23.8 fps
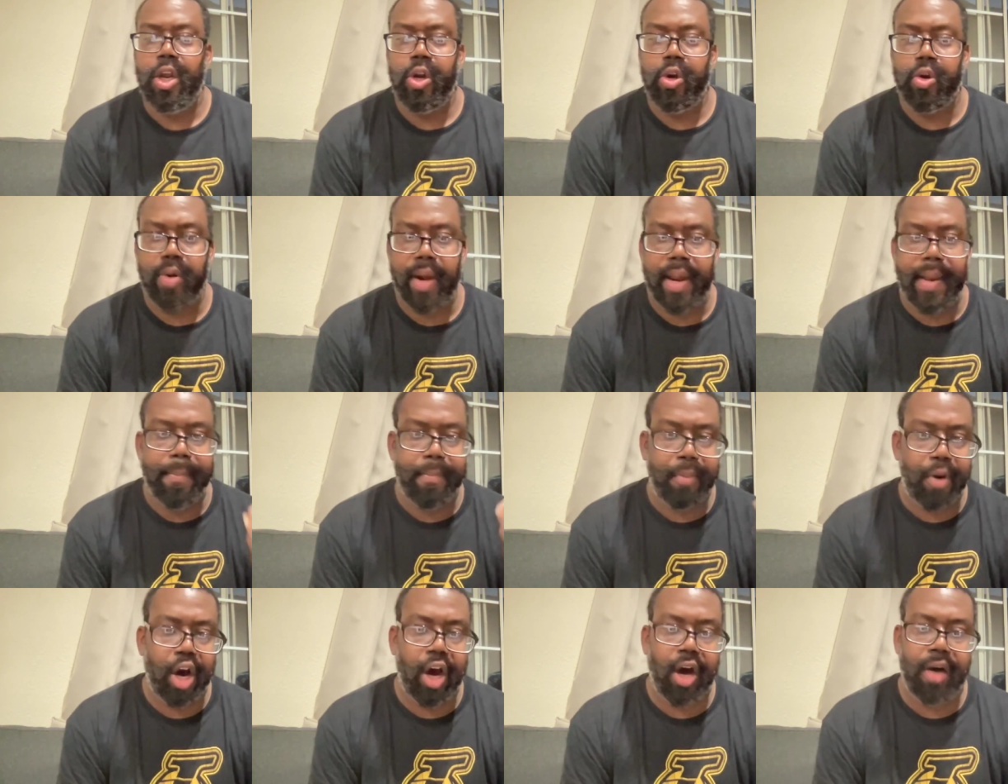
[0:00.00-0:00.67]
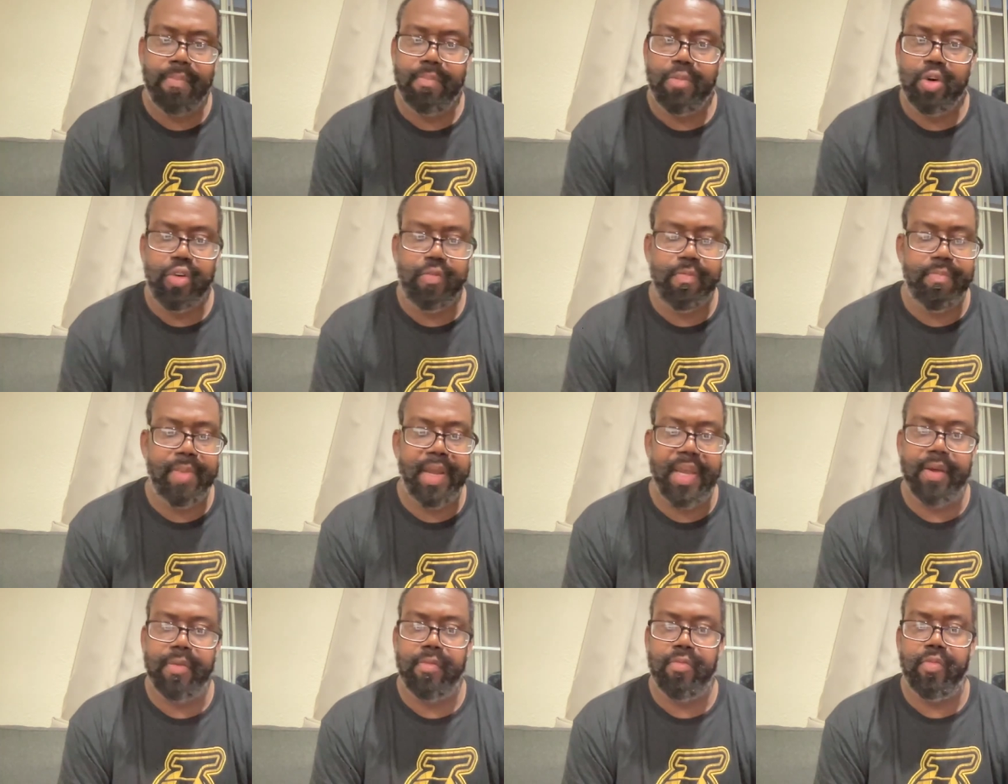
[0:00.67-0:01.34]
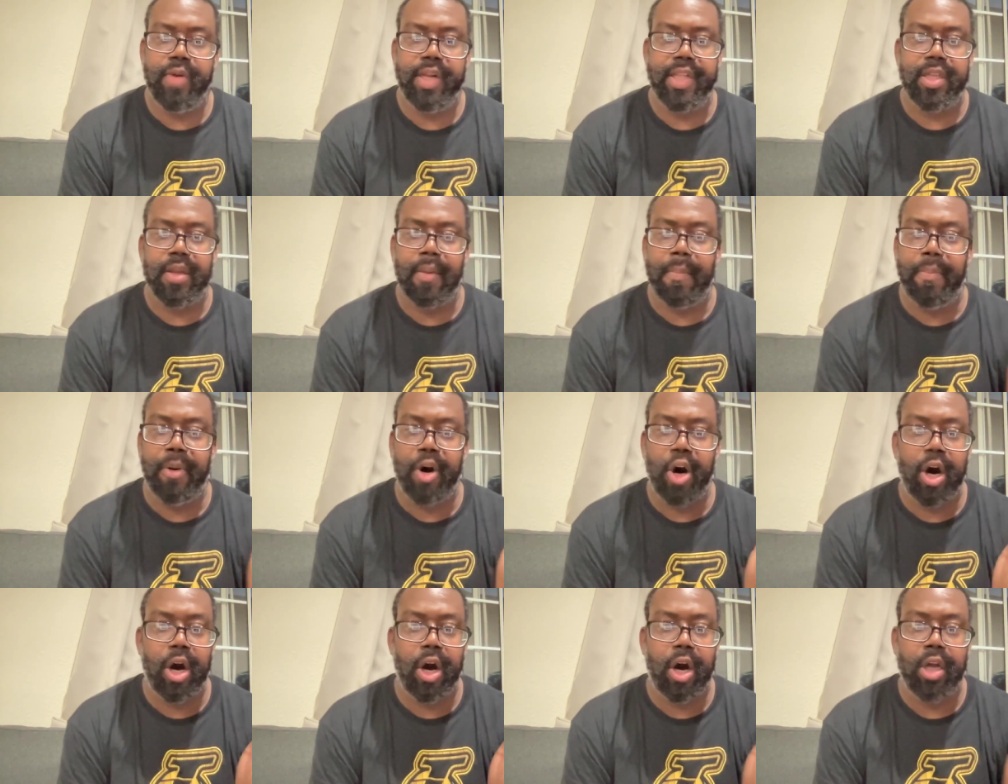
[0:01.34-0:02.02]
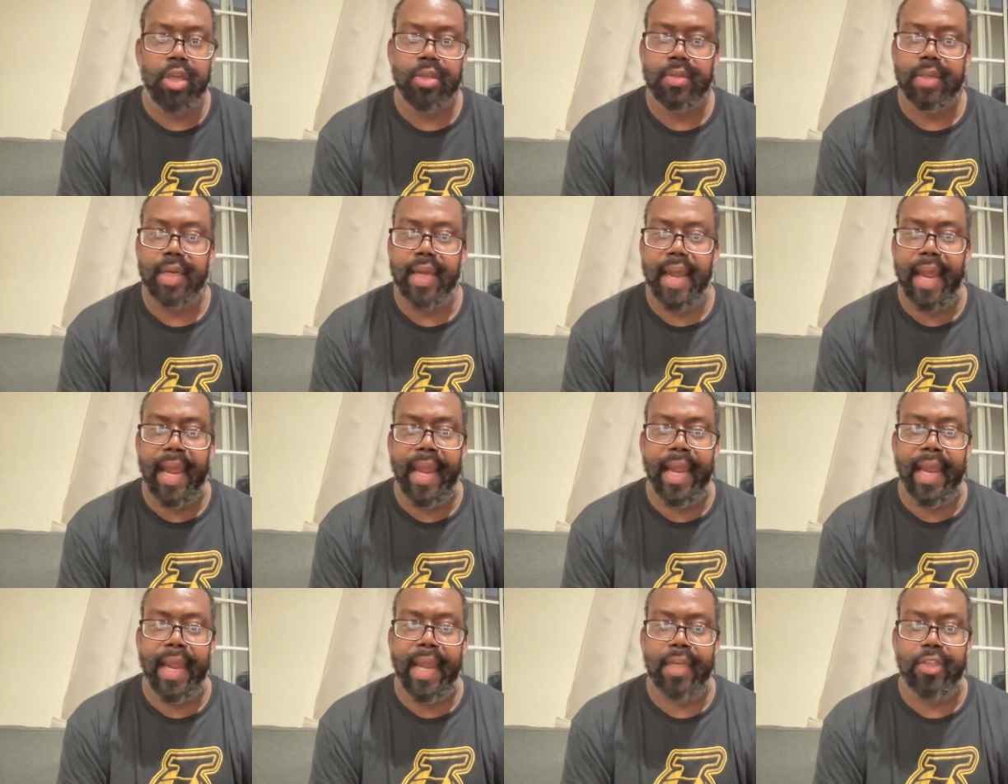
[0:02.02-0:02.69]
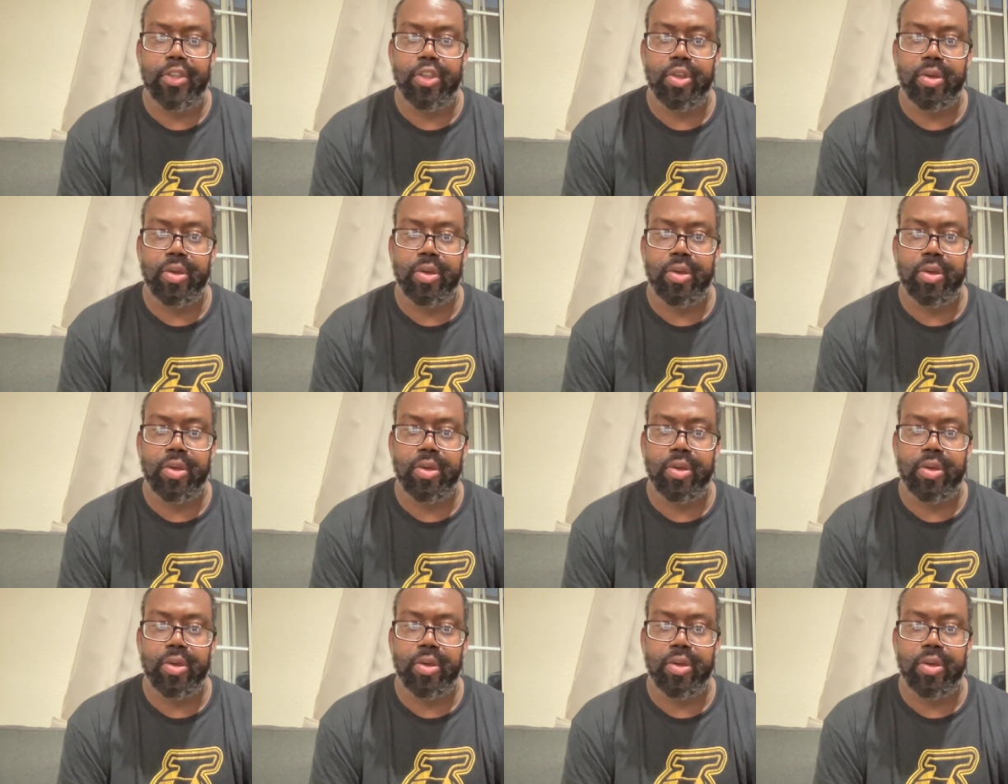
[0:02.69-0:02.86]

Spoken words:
Great ball movement with the ball and